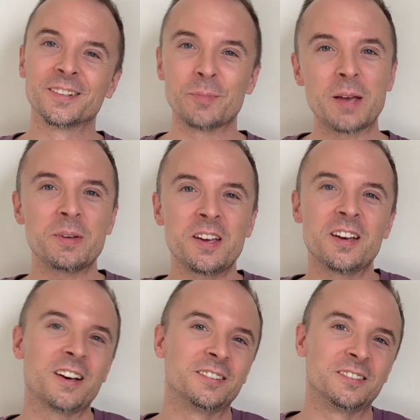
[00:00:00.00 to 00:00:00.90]
Maybe.
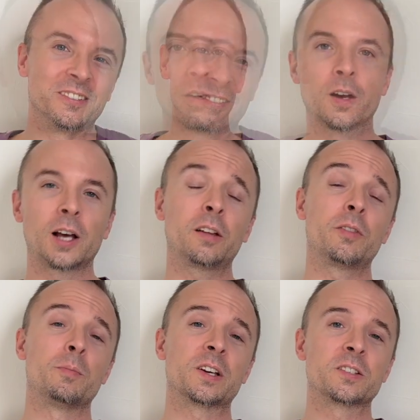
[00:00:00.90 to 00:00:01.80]
I love
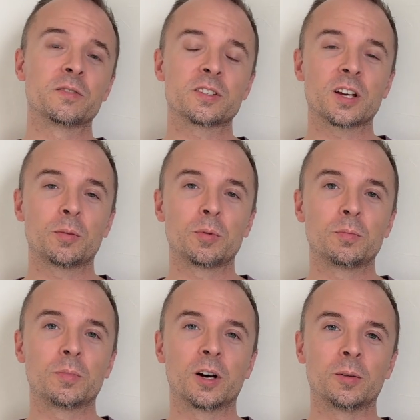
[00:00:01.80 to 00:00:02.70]
the mix of this
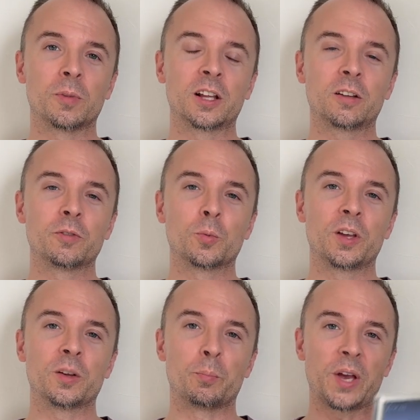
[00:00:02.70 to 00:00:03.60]
album. I love the way
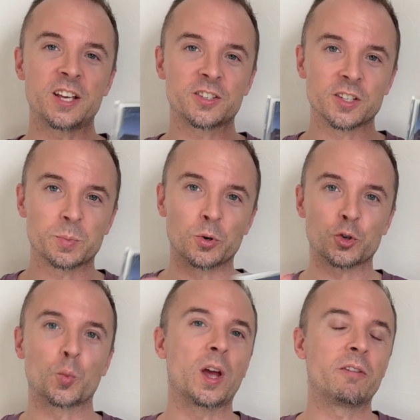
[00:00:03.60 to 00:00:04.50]
the bass is
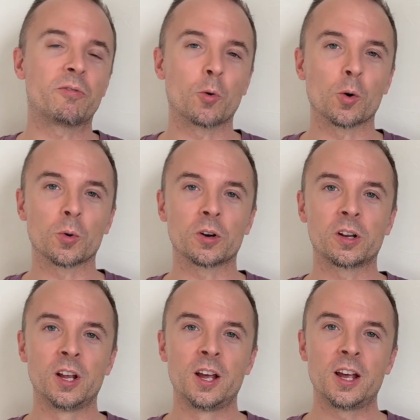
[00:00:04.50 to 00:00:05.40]
pushed way forward
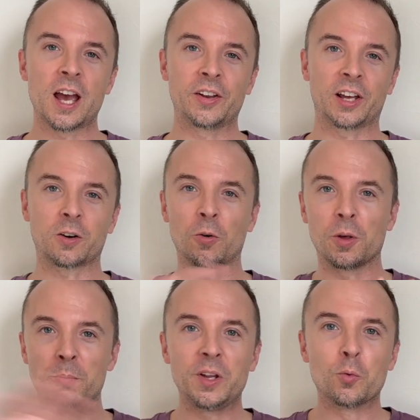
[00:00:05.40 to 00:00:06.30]
and like all the
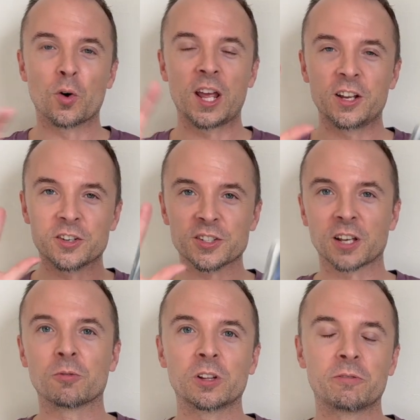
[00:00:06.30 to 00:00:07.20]
mid-range is
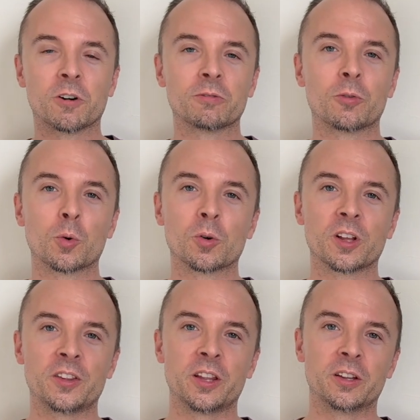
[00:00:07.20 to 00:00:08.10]
like really far forward
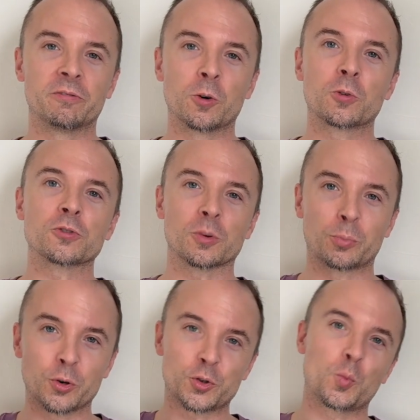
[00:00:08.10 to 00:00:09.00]
and then the vocals are
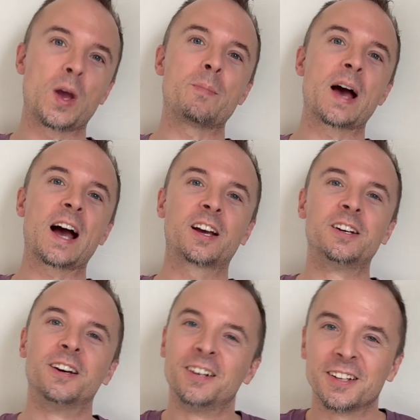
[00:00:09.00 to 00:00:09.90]
pushed way back.
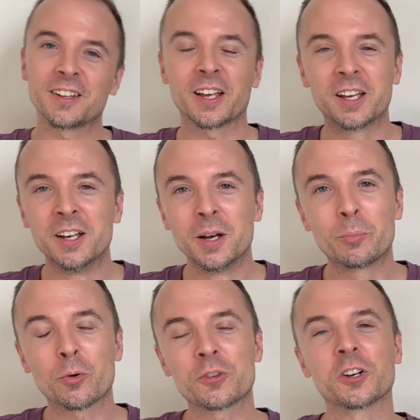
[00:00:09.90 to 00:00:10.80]
Like
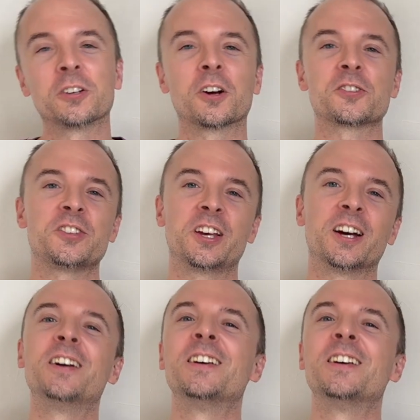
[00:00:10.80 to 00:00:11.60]
poor John Garcia.